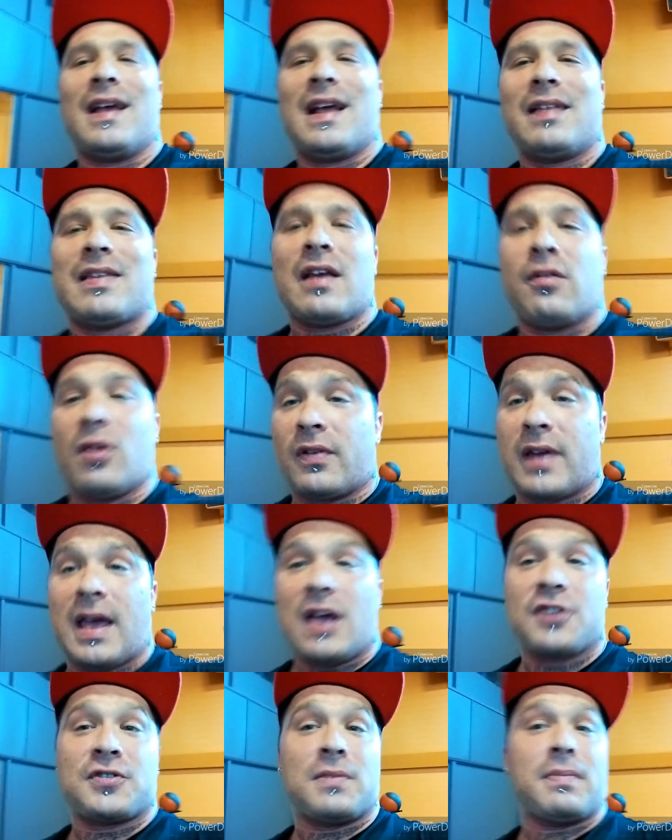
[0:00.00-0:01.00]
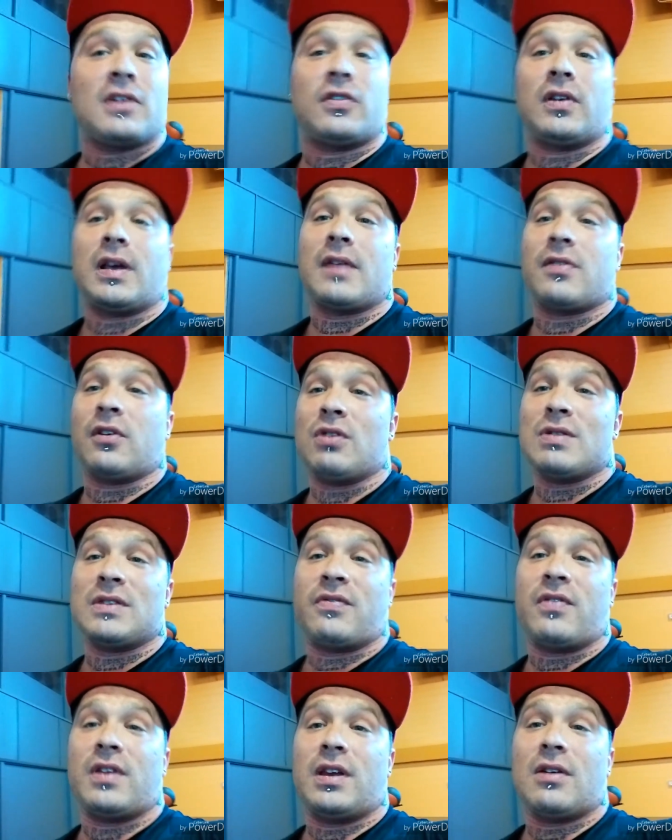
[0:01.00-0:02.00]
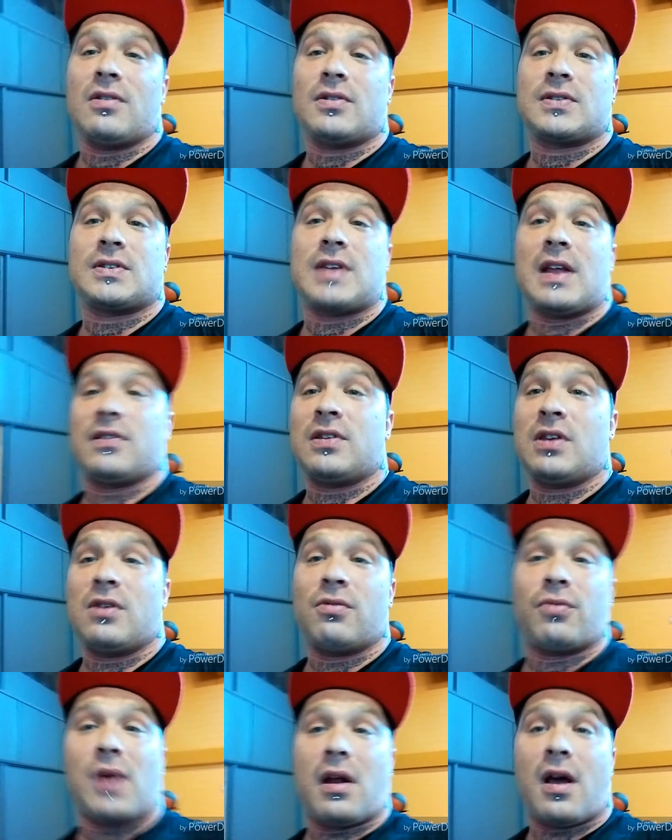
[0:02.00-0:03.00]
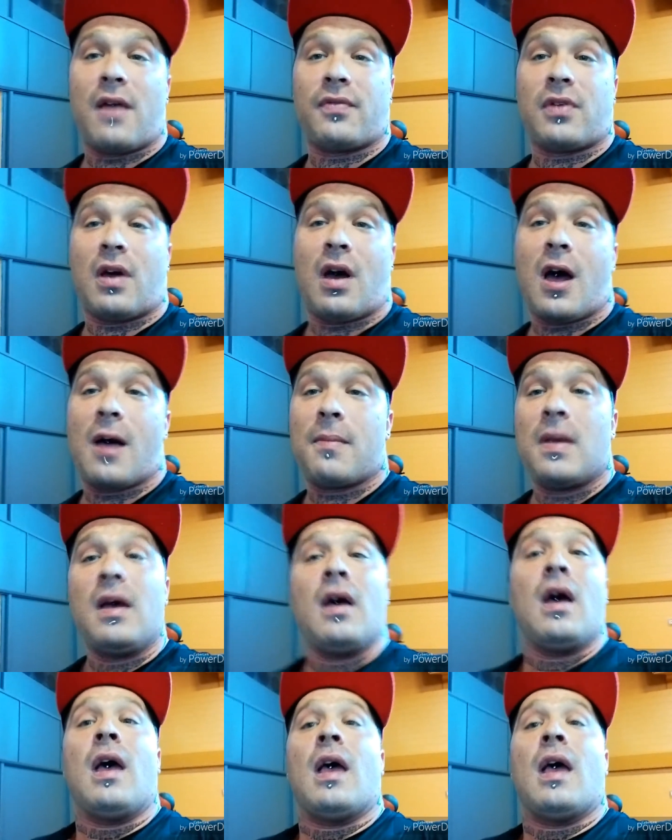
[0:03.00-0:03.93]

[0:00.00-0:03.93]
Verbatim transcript: Hit that notification bell so you get the newest videos sent to you right off the hop.